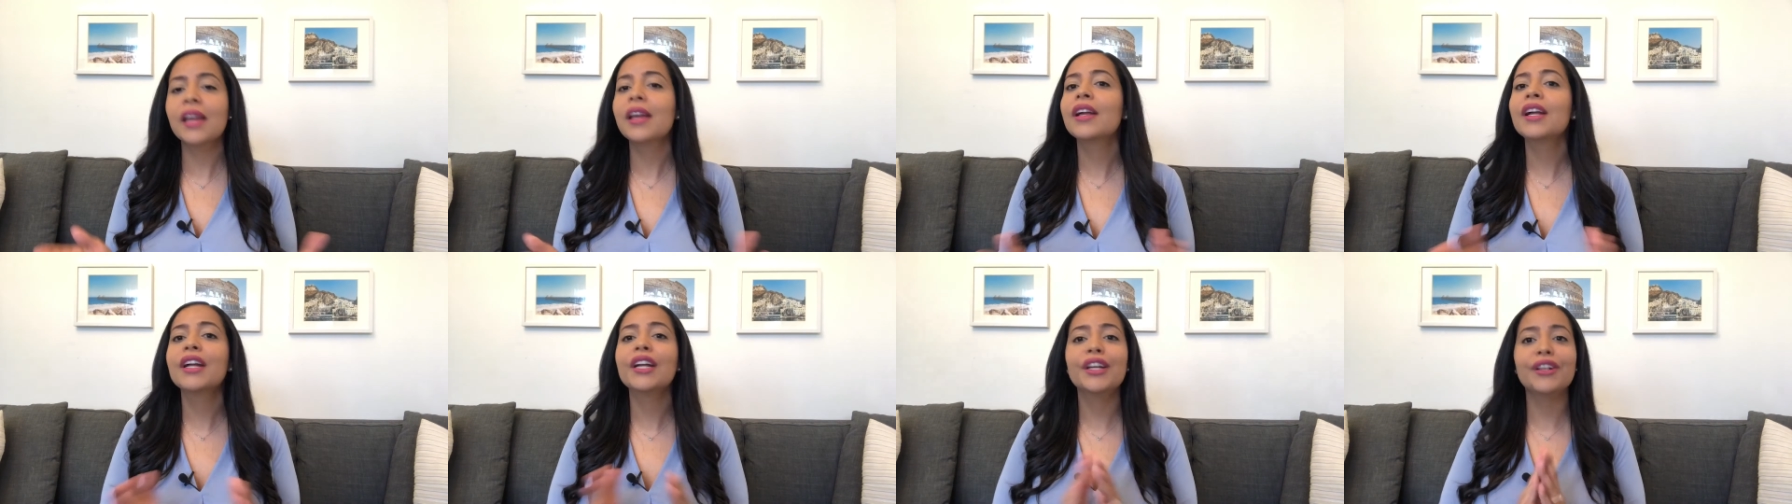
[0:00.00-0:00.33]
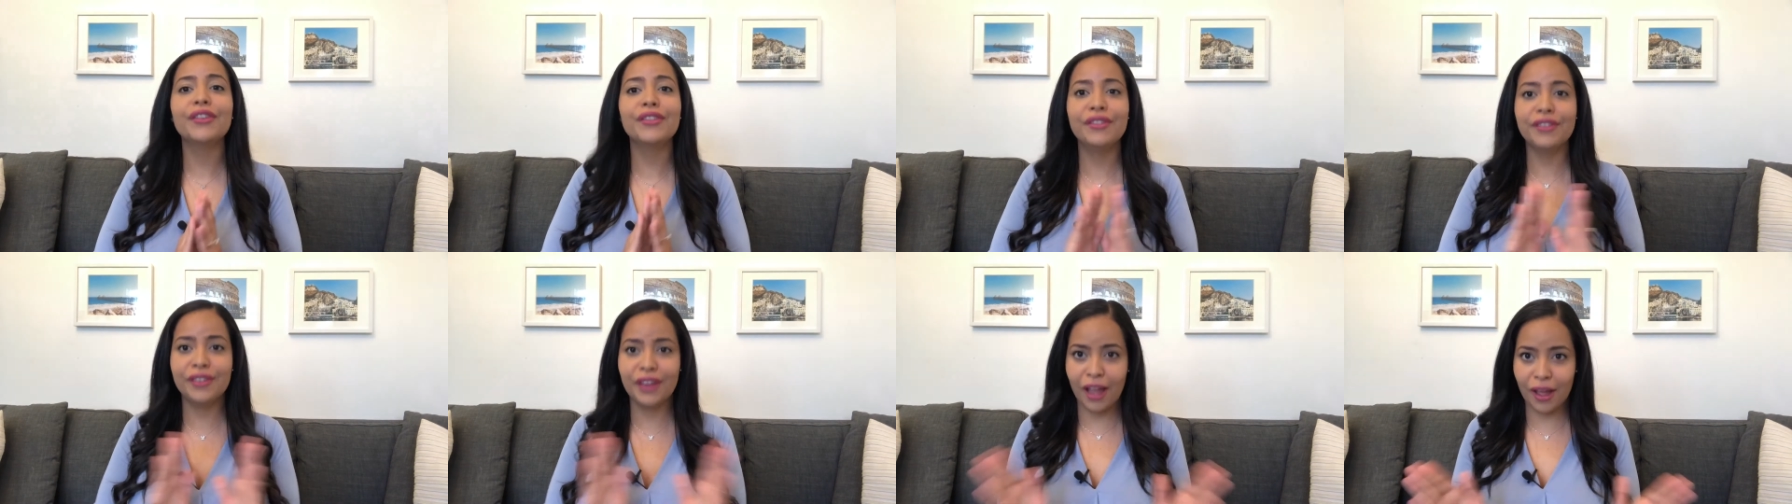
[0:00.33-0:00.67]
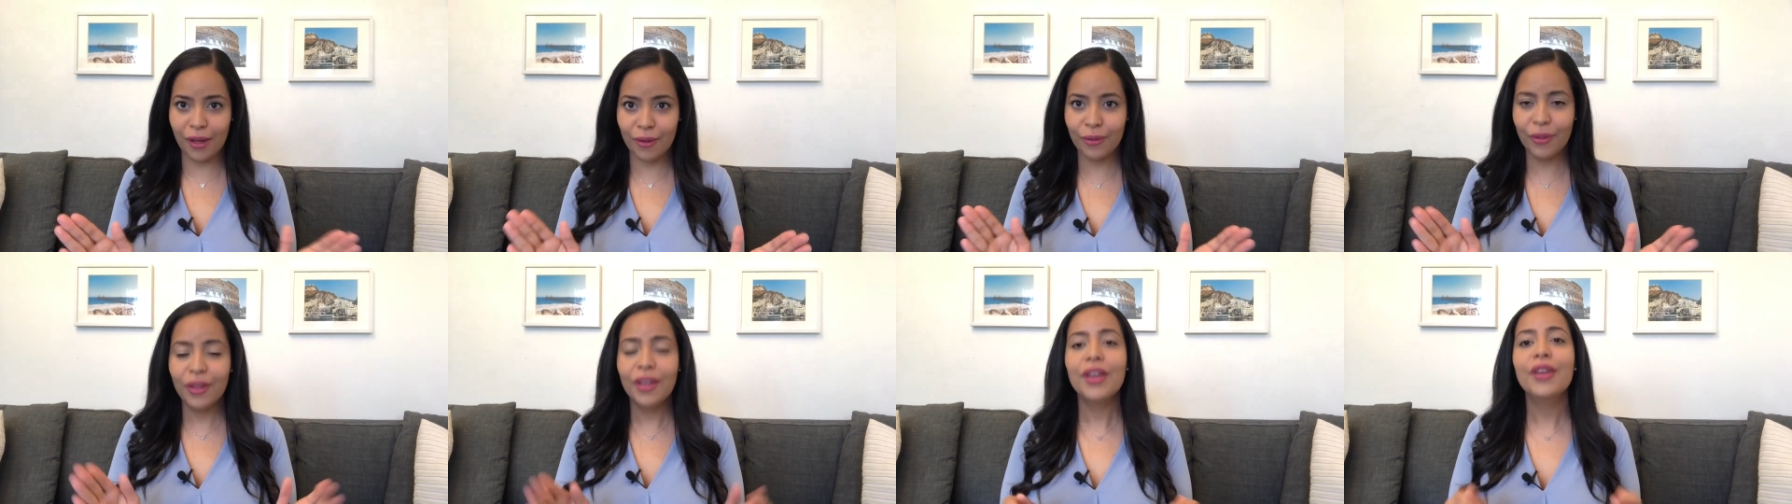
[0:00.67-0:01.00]
No,
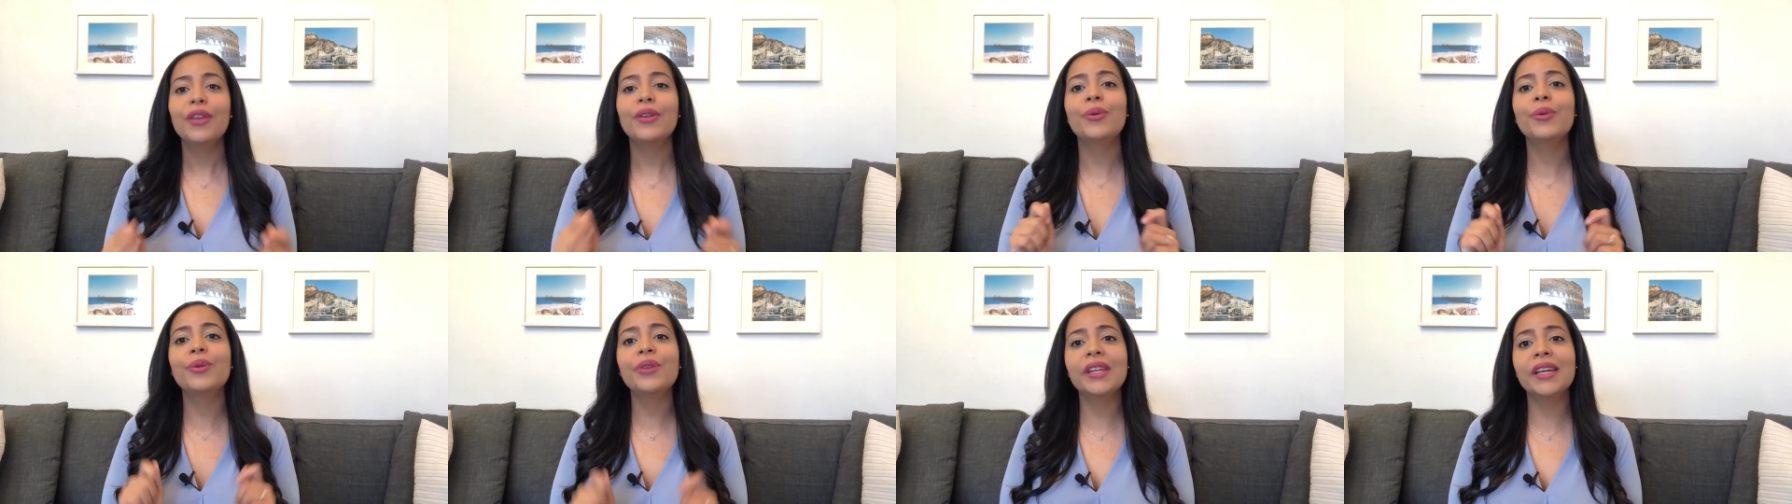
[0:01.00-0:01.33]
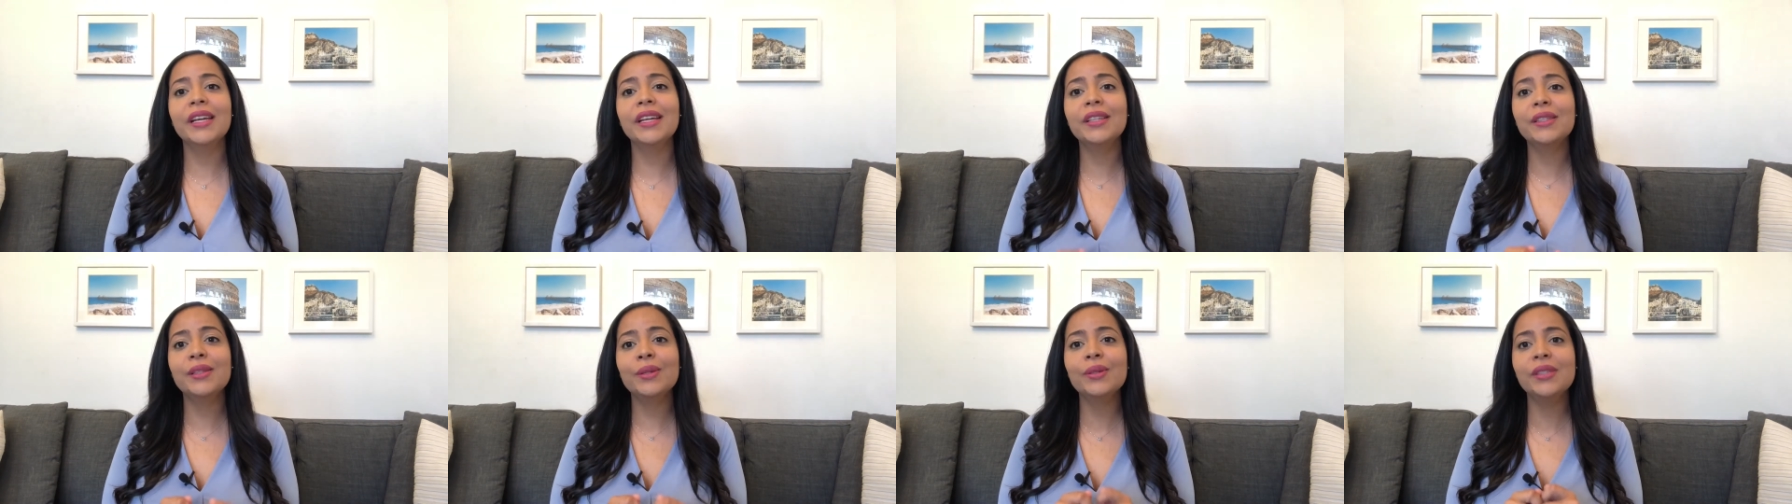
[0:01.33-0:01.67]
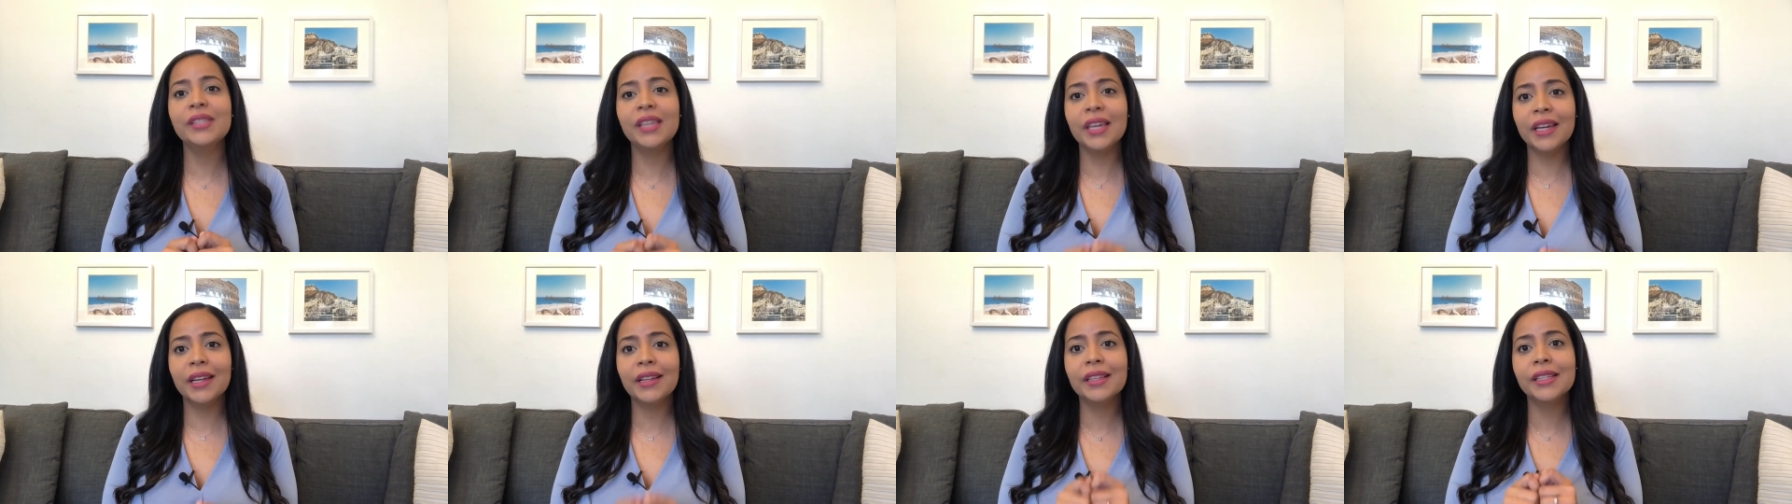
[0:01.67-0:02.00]
you need to
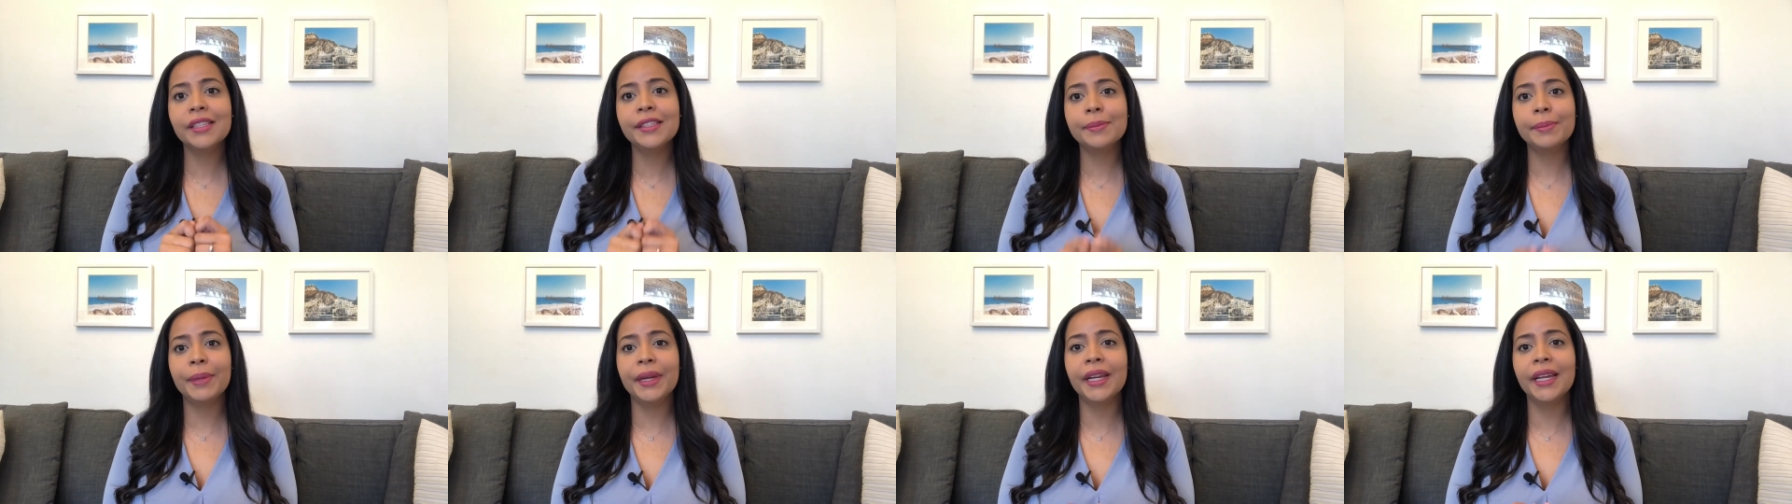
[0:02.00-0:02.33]
take this money